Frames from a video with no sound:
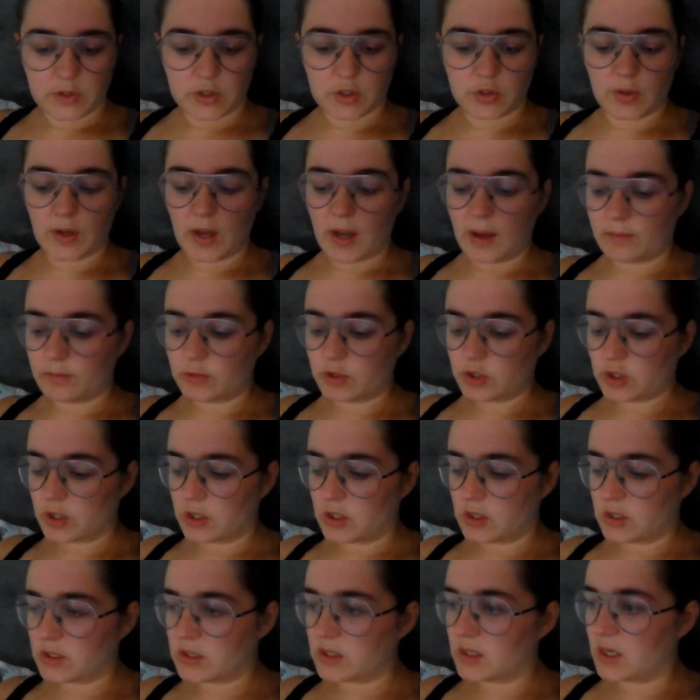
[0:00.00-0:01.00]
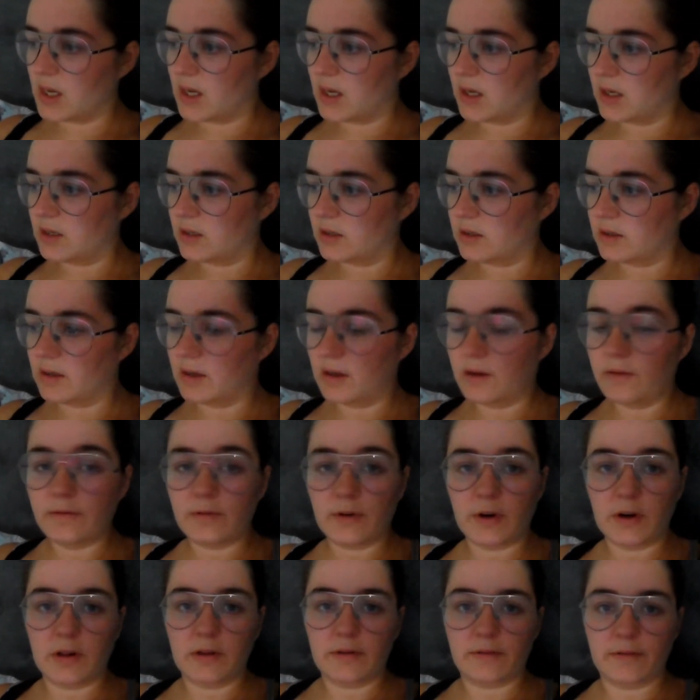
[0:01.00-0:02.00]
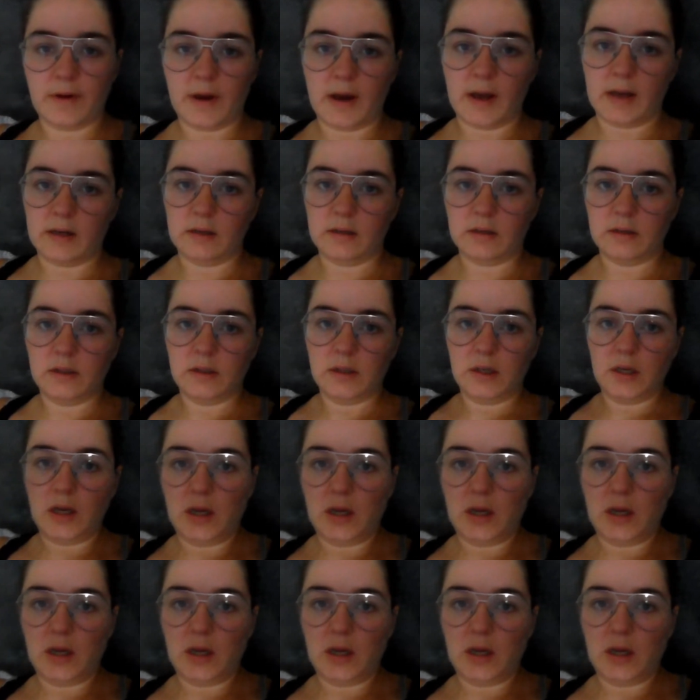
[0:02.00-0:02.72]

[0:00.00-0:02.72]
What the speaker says: So yeah, I'm just gonna sit in front of the fan,